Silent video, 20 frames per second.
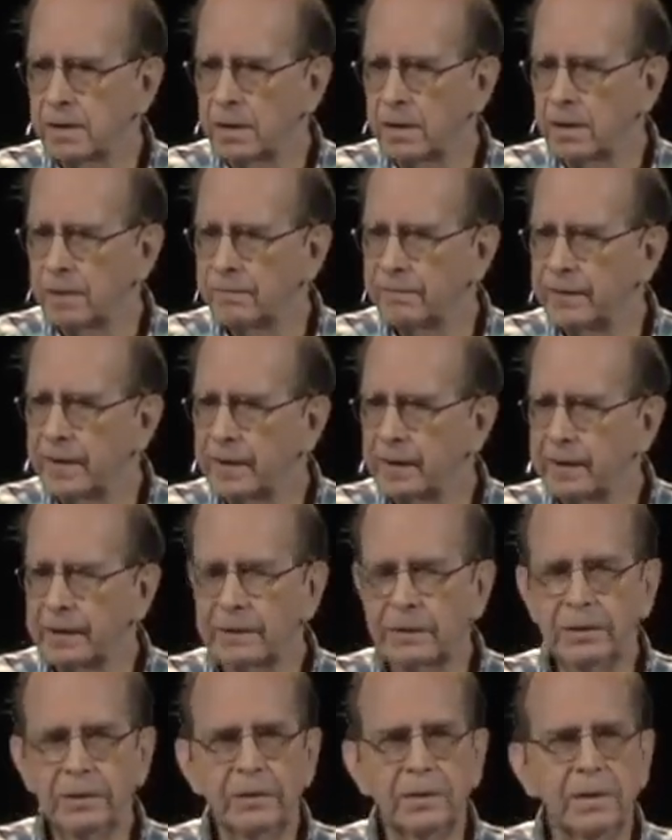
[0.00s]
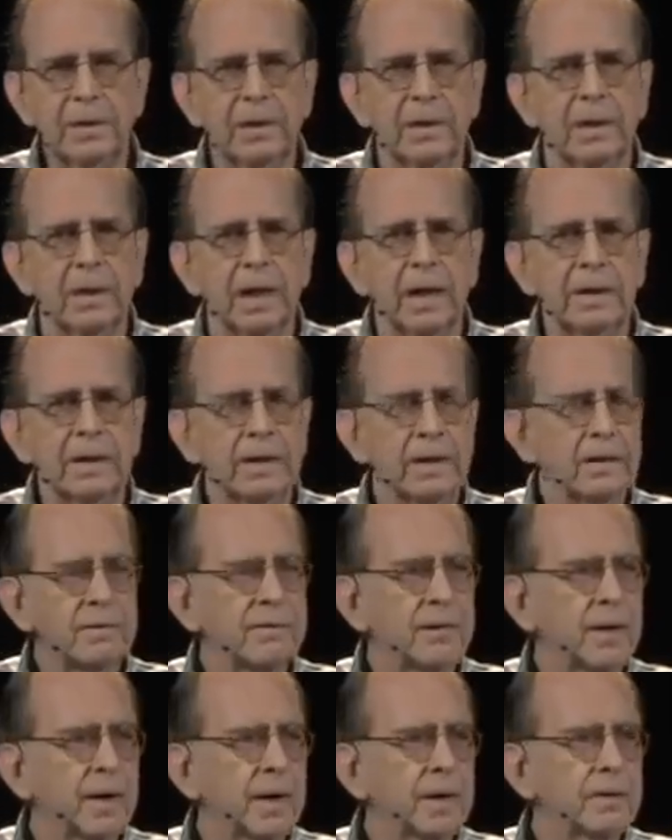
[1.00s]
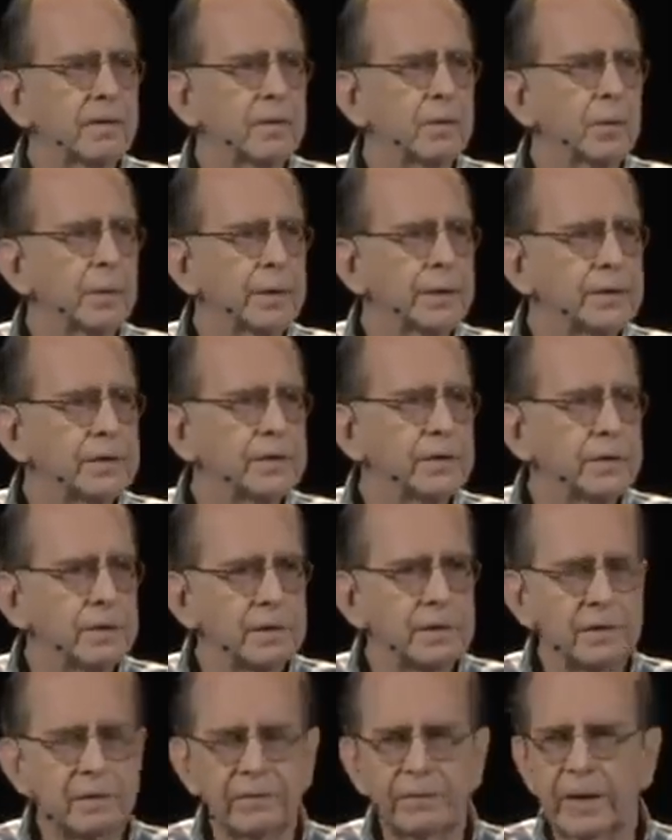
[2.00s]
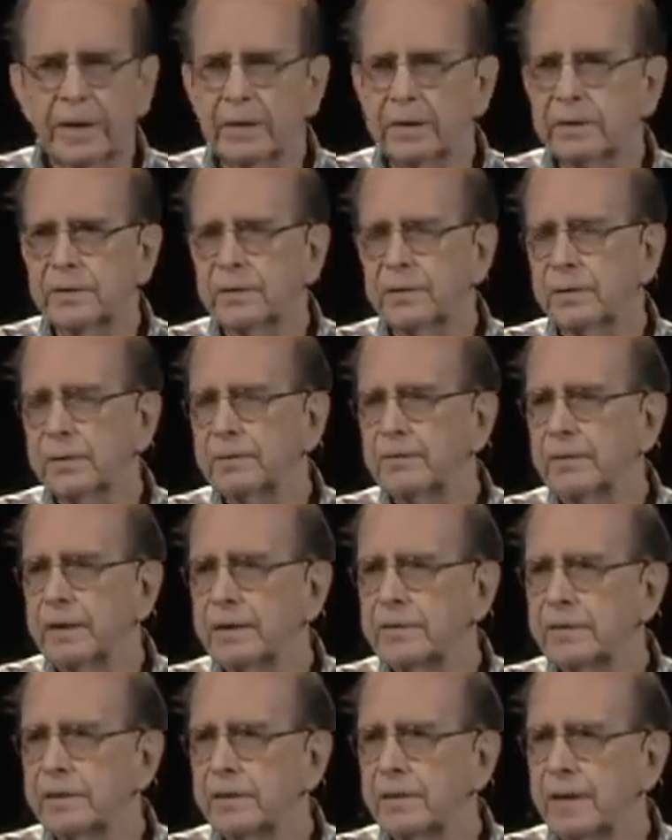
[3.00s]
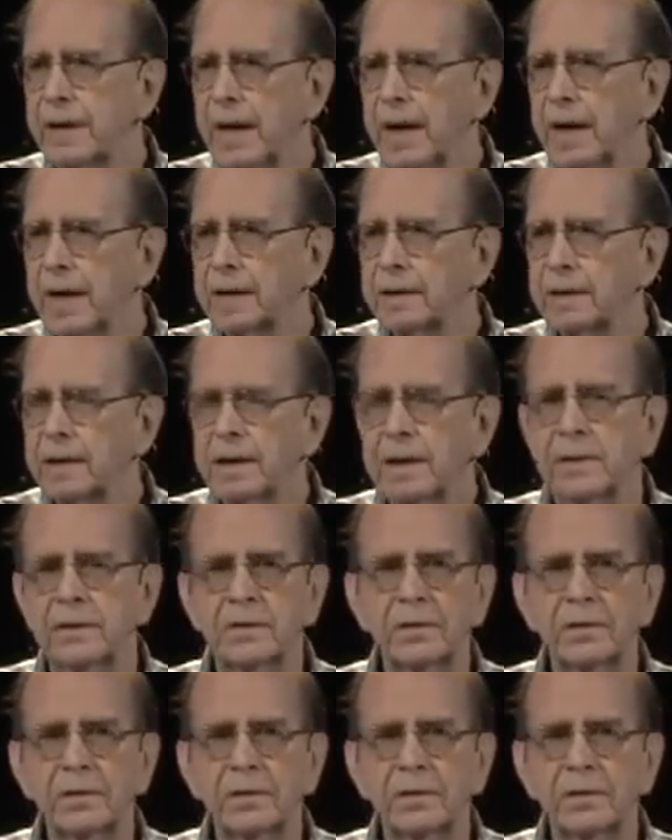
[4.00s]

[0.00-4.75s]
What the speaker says: are failing you, identifying the reason that they're failing you and fixing that,